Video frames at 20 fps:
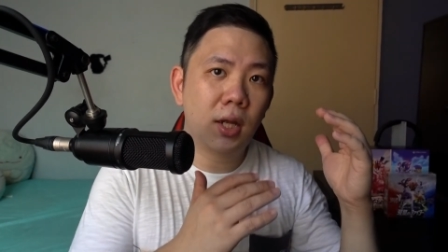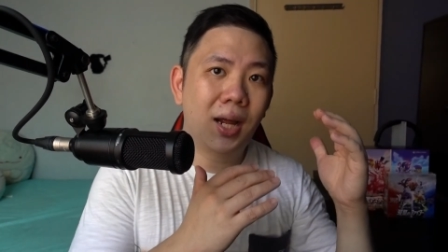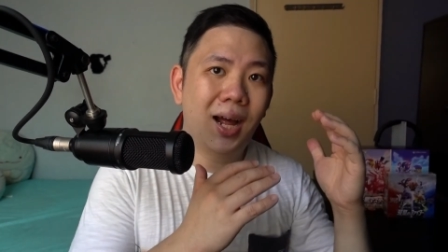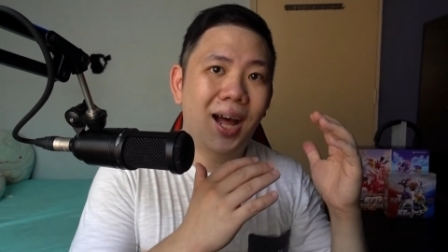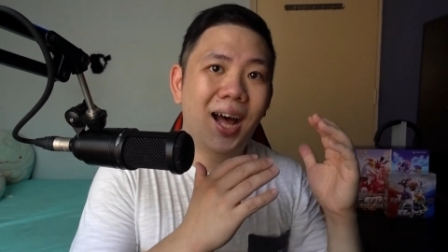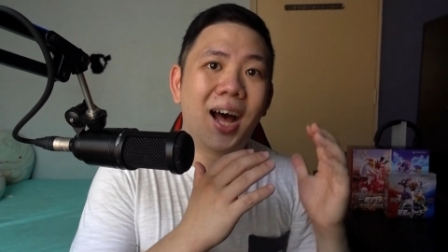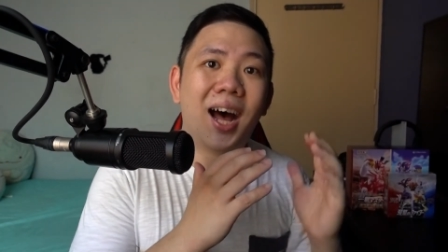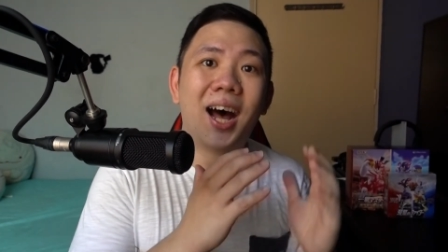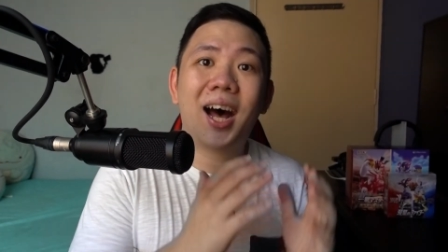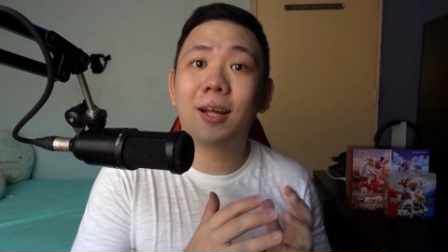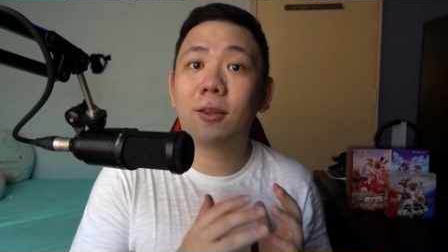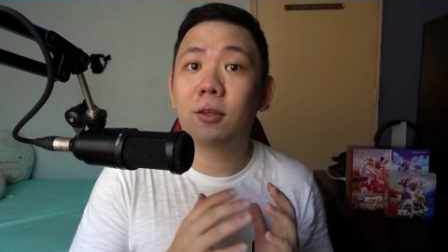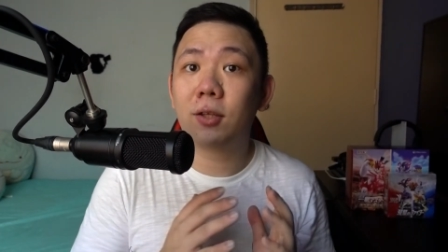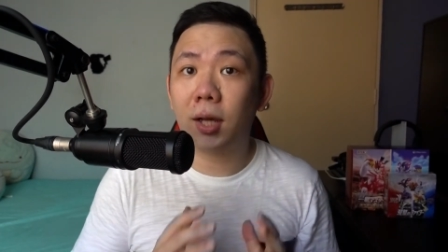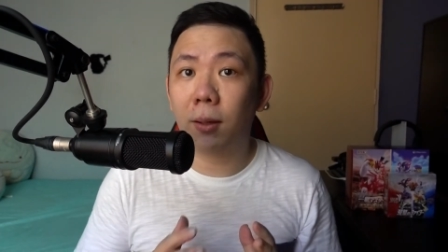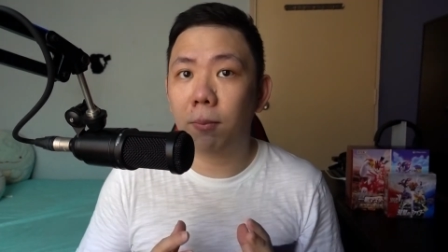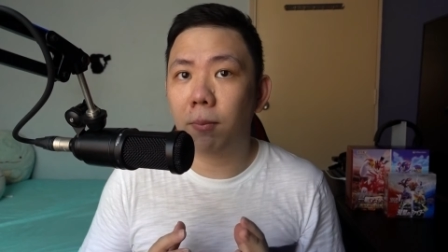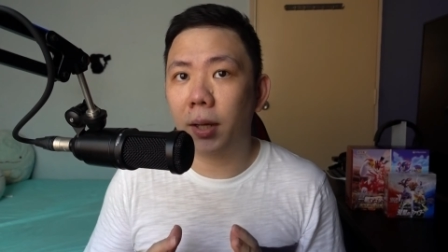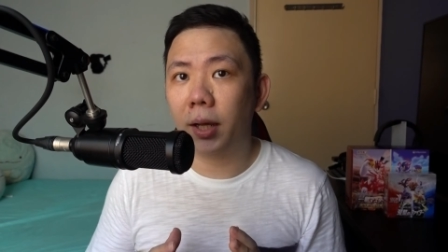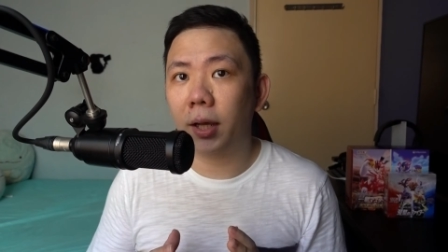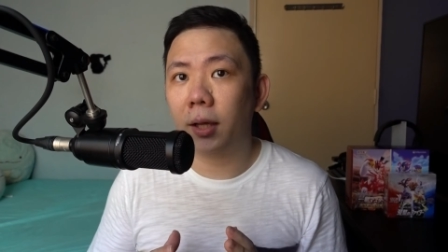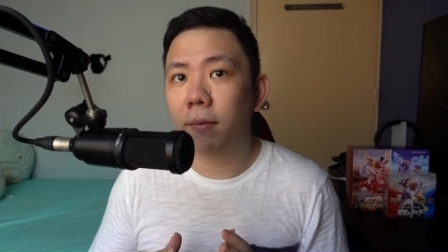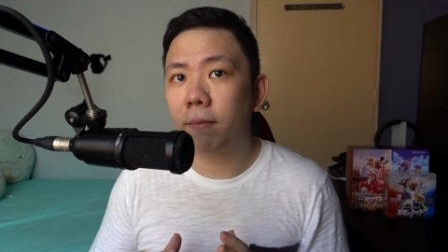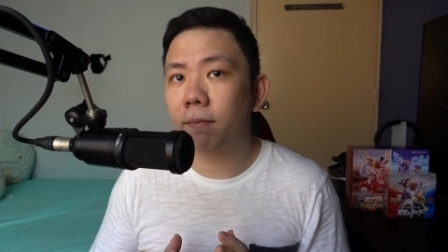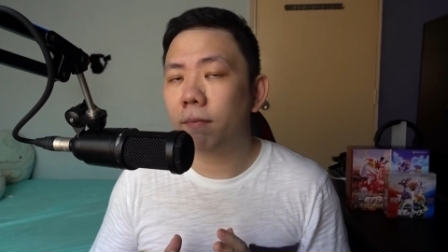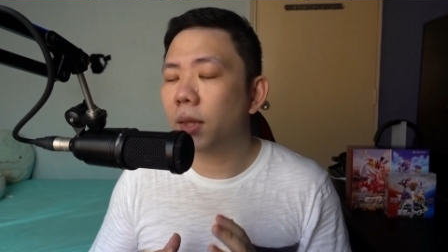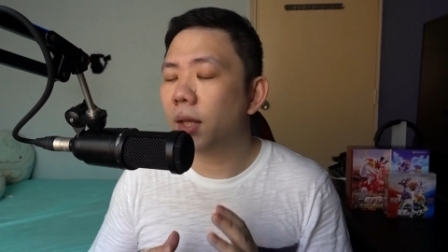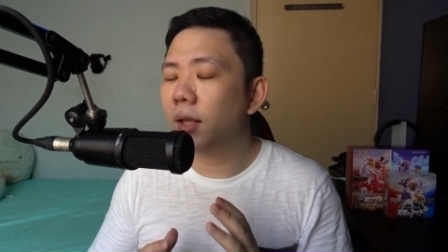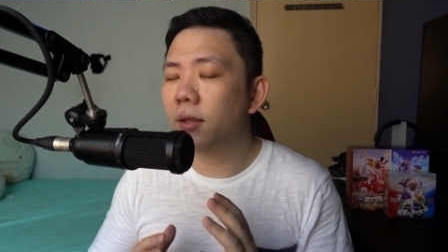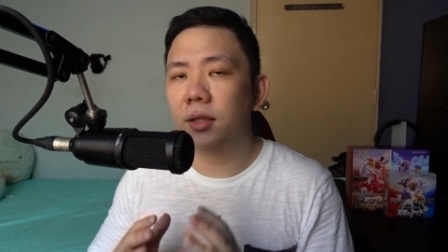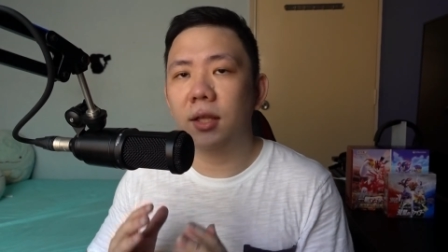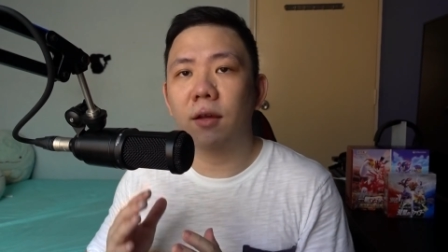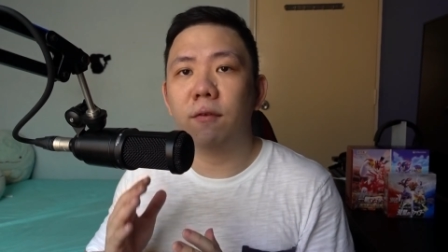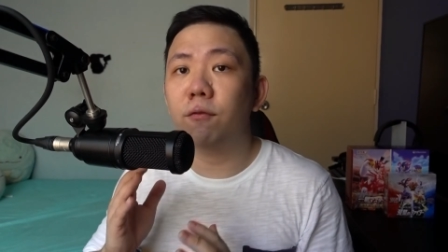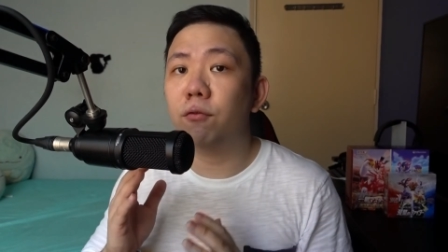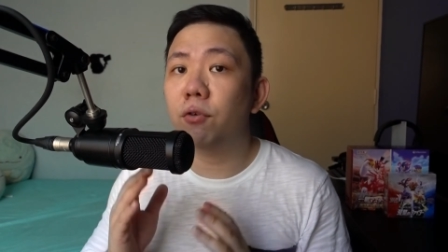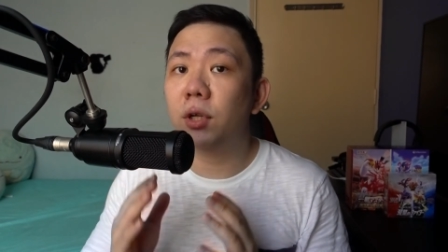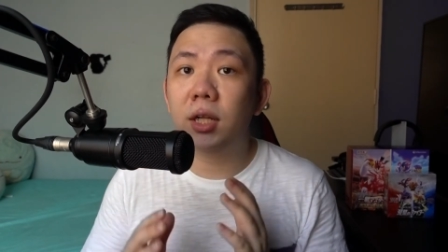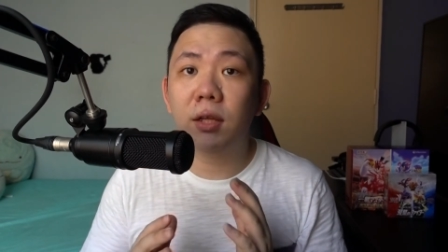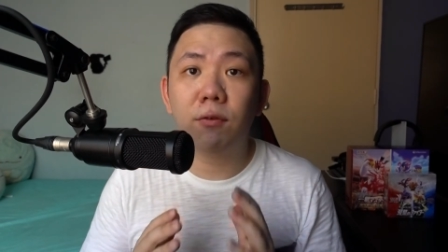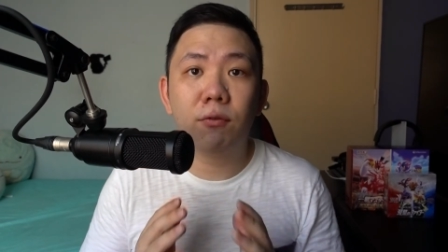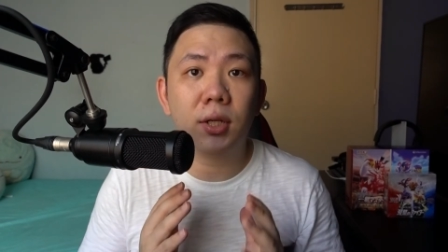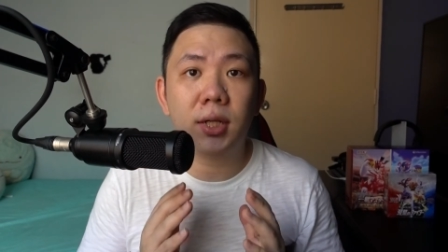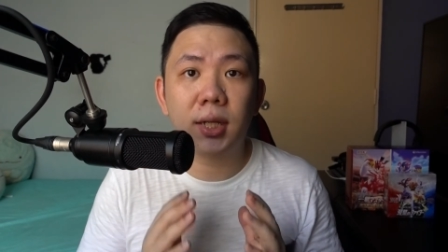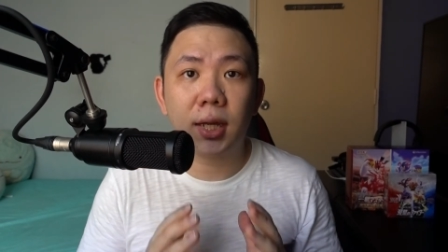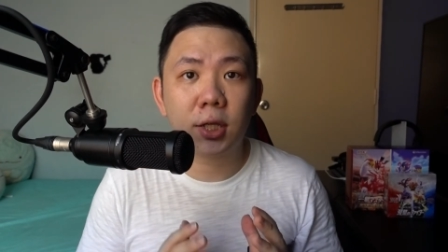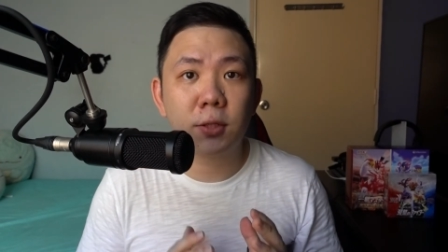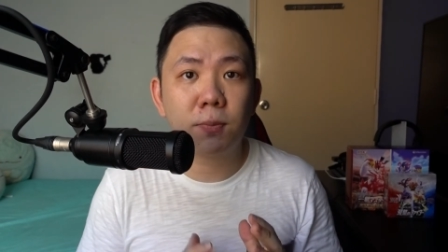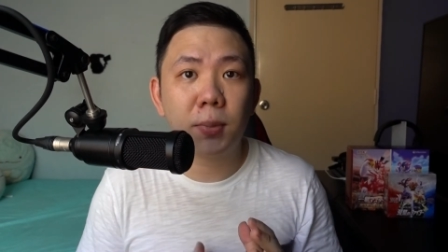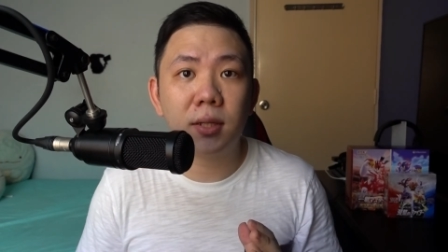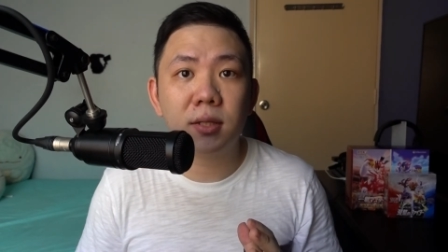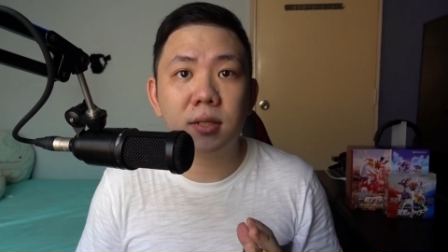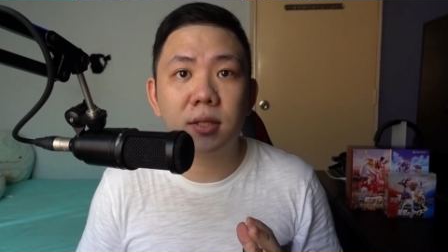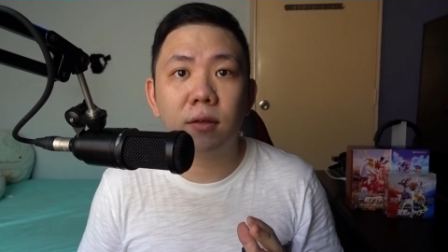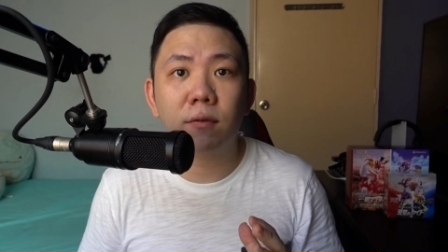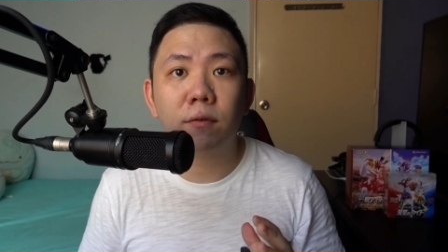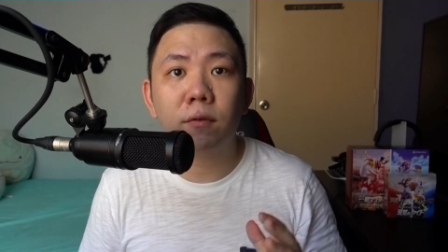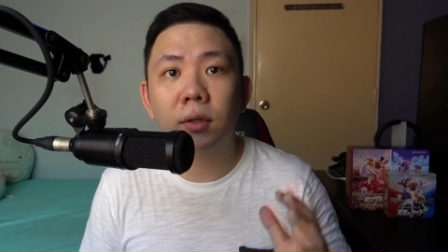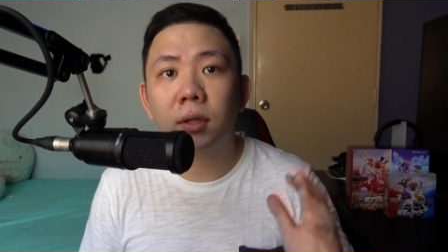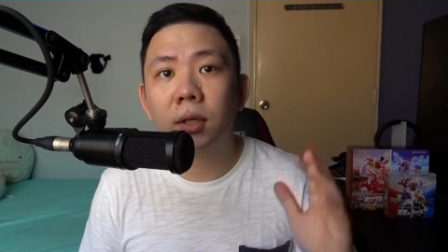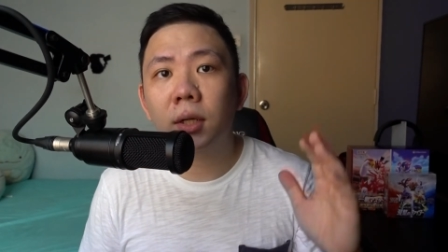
are hard to come by. They're really expensive.